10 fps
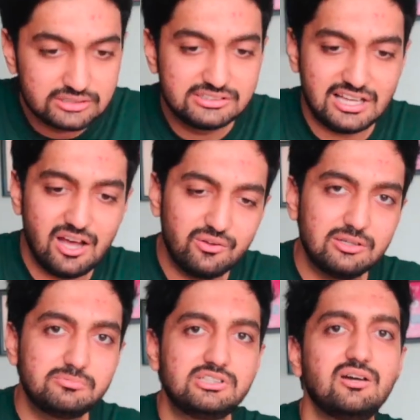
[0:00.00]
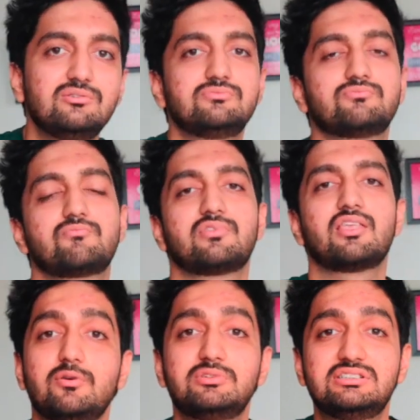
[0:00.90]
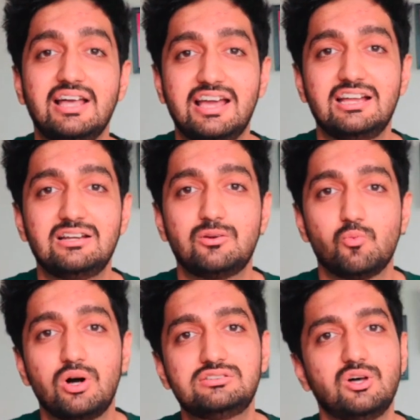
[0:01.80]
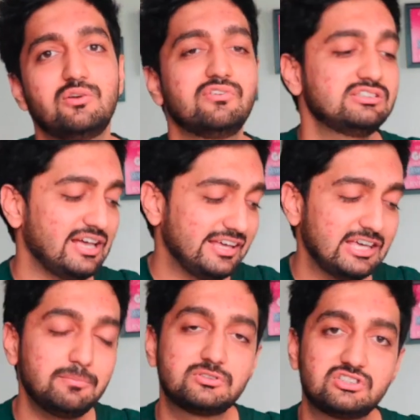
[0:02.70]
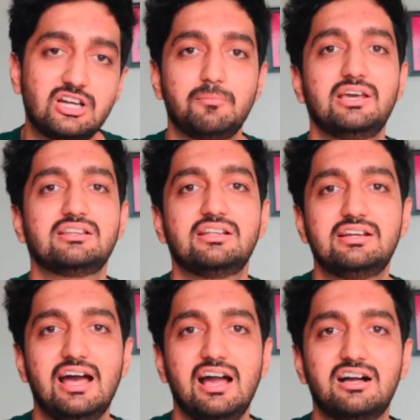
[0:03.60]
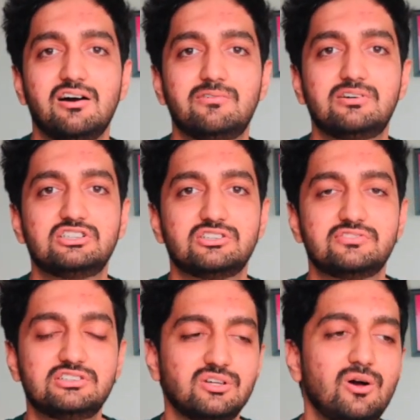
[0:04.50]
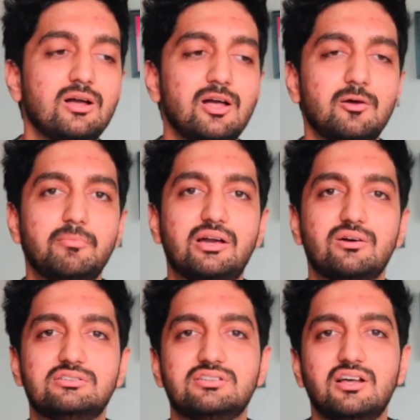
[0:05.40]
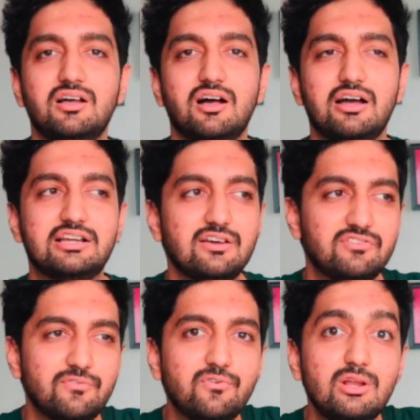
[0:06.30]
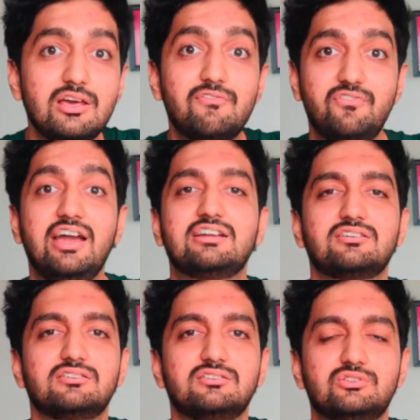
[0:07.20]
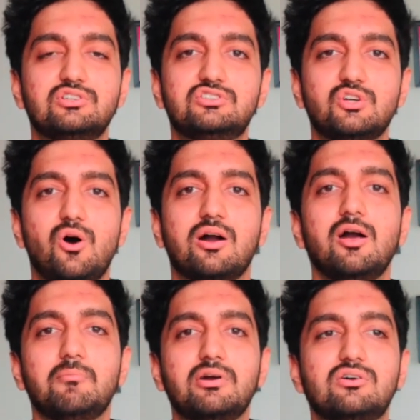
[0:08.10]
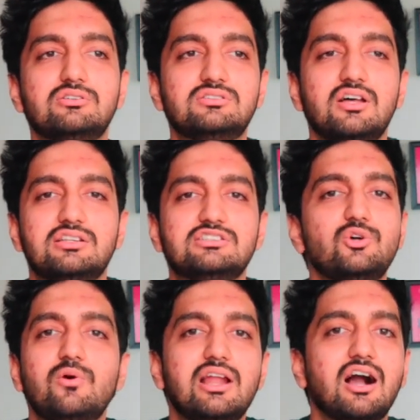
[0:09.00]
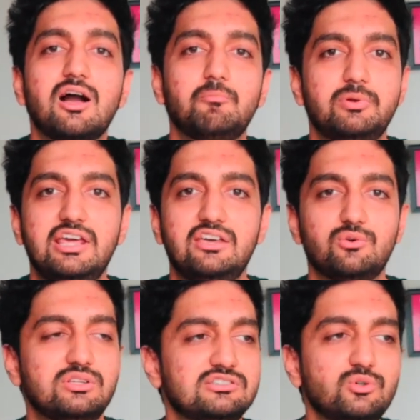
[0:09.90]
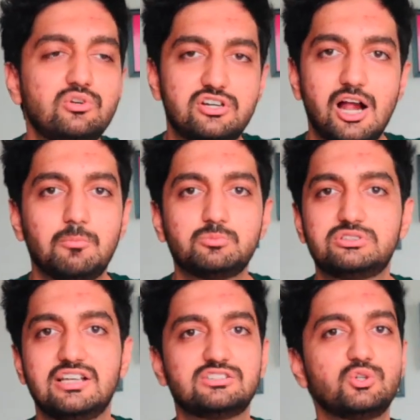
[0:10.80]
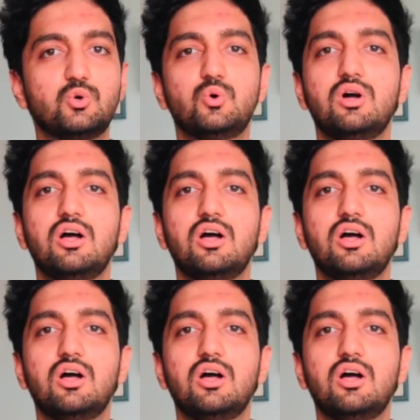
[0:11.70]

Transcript: down, up, down. So from the second verse onwards, I keep strumming in the entire cover version of this song, because it gives a full effect to the song, because there's no one accompanying you, there's no drums, there's no